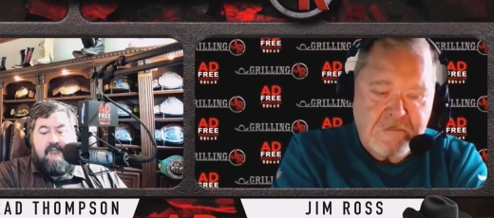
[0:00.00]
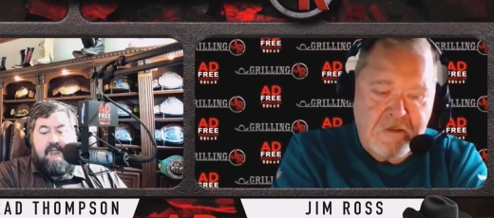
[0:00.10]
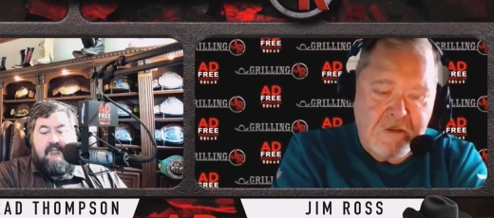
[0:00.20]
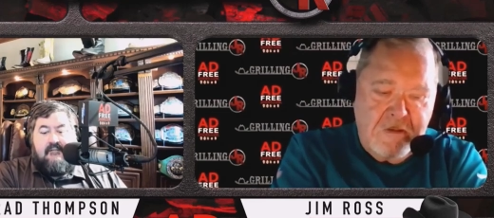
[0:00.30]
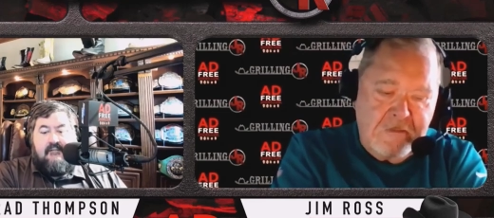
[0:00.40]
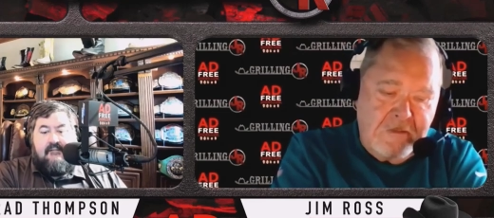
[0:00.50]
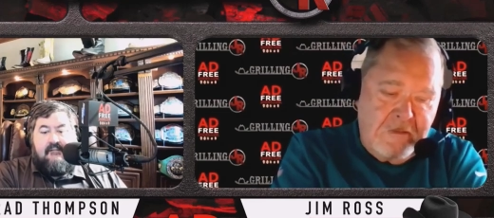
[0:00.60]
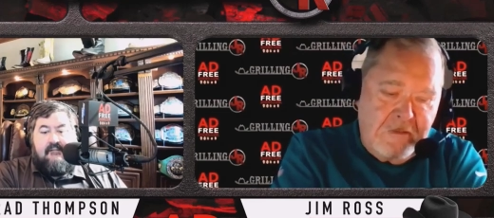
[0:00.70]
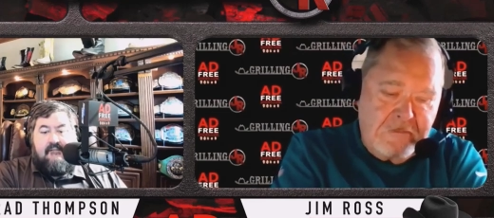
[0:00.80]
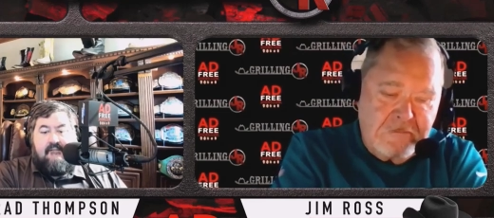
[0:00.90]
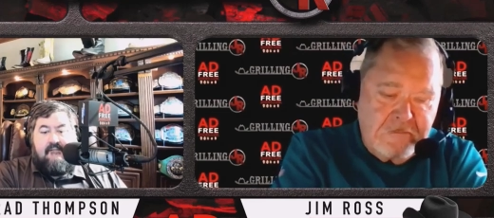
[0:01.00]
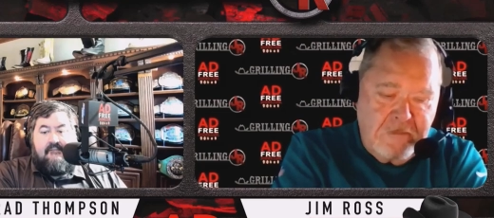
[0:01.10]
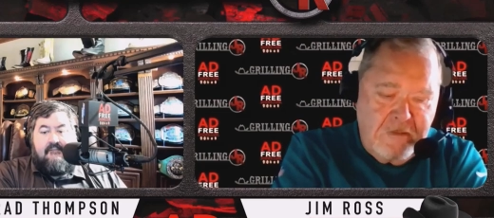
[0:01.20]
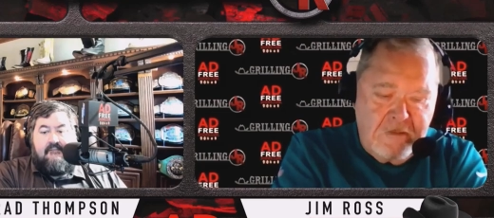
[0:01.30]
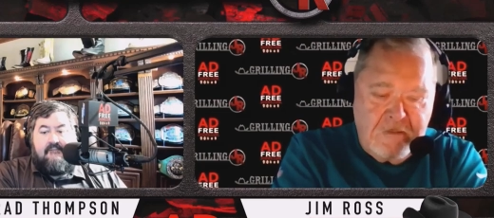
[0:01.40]

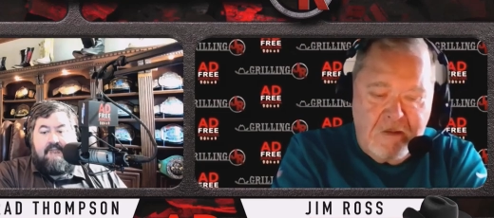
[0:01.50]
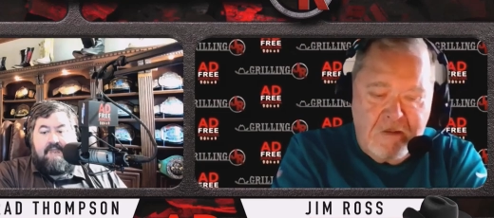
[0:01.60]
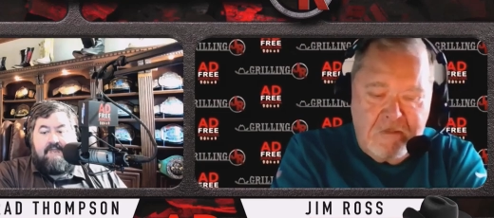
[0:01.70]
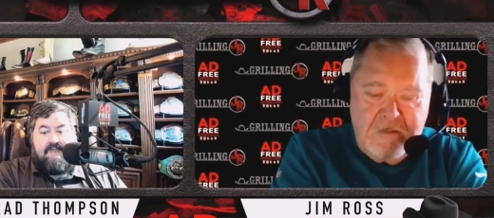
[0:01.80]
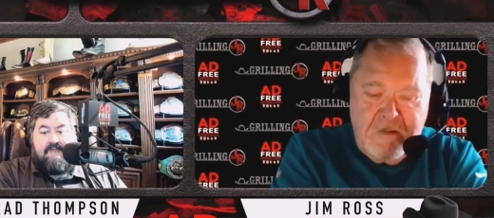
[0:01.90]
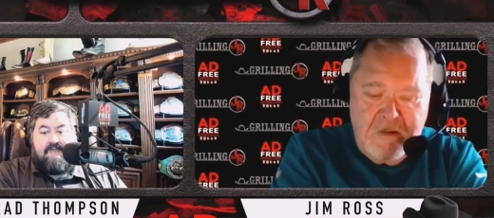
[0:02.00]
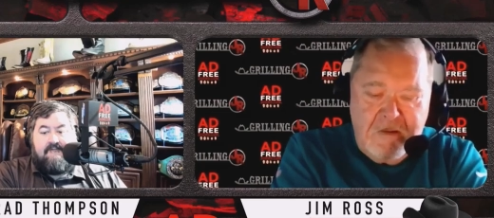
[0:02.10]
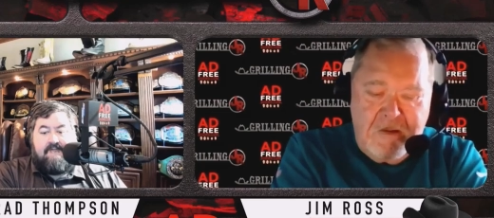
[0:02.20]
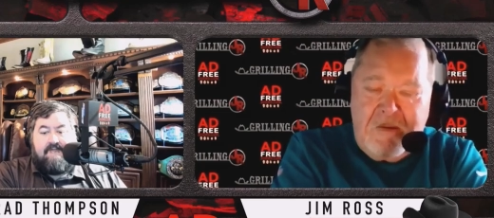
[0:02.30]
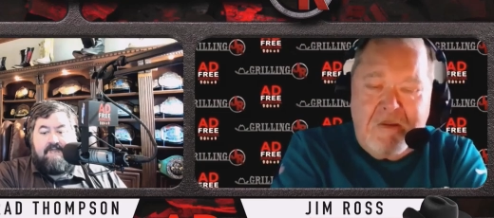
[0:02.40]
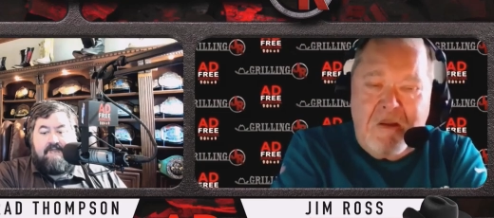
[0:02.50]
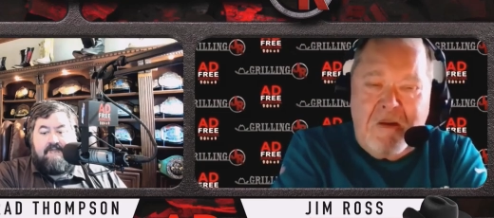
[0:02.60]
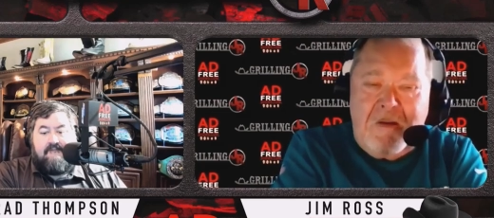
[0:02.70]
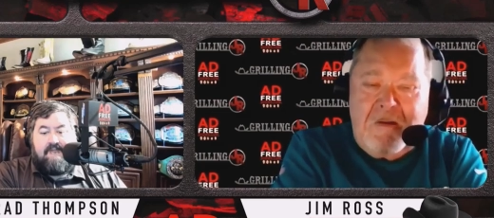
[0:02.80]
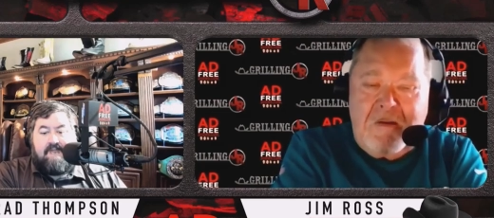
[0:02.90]
Speaker 1: know, and they got
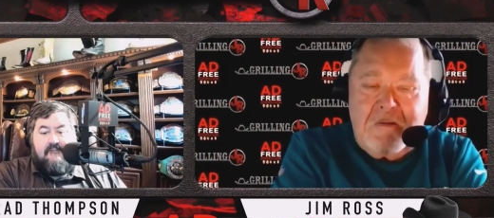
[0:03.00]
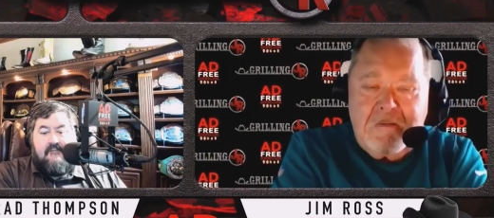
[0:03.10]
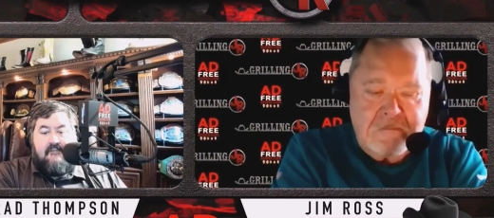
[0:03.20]
along.